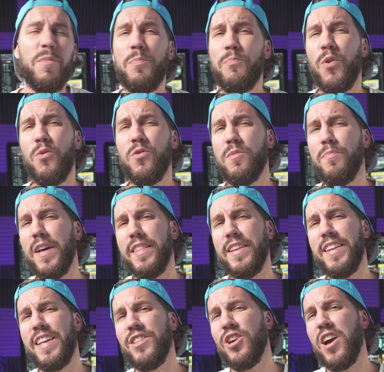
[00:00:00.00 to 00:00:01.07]
of the pros about the
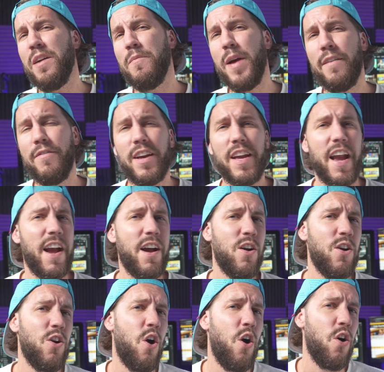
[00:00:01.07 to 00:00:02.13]
DJI Mavic
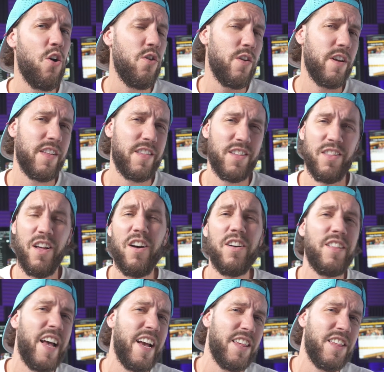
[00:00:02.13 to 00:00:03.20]
Air are its
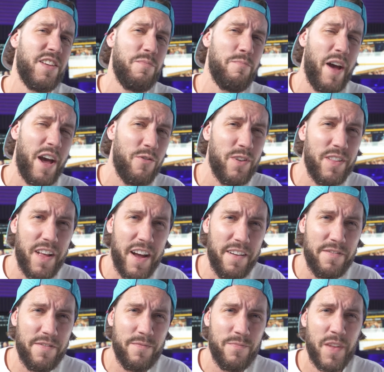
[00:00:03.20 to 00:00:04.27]
long-lasting battery
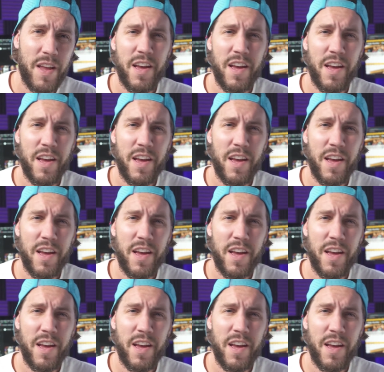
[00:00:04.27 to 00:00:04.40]
life,